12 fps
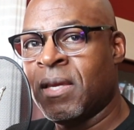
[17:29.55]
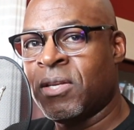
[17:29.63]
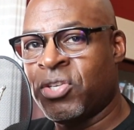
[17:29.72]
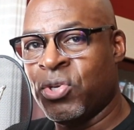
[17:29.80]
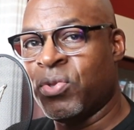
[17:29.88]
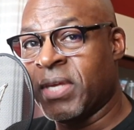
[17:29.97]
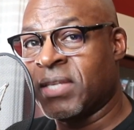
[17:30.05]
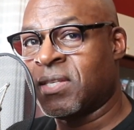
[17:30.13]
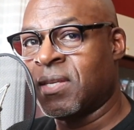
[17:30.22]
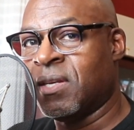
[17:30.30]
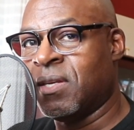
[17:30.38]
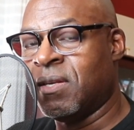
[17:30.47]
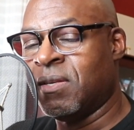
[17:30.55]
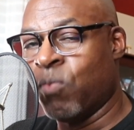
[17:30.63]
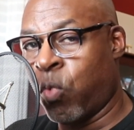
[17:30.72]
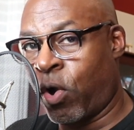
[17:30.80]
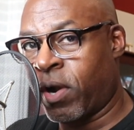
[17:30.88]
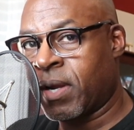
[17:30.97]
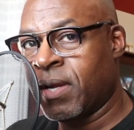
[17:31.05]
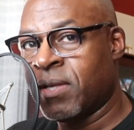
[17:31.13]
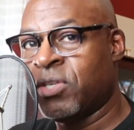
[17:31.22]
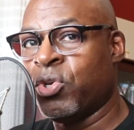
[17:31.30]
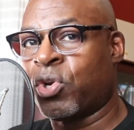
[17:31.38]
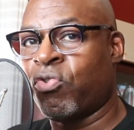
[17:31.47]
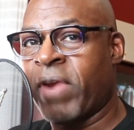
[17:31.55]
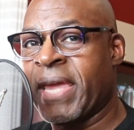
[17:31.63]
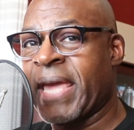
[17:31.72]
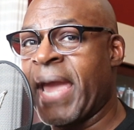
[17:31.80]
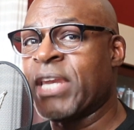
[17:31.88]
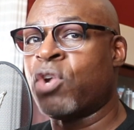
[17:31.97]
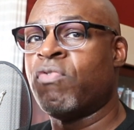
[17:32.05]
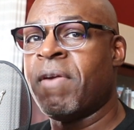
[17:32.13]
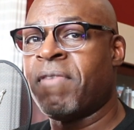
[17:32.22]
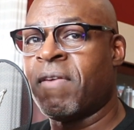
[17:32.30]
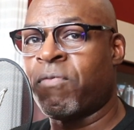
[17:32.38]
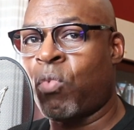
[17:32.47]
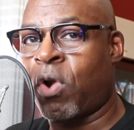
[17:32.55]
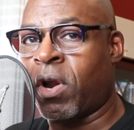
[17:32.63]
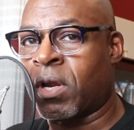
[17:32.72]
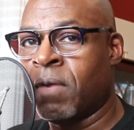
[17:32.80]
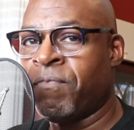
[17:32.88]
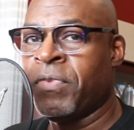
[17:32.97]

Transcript: to this work to create a derivative work.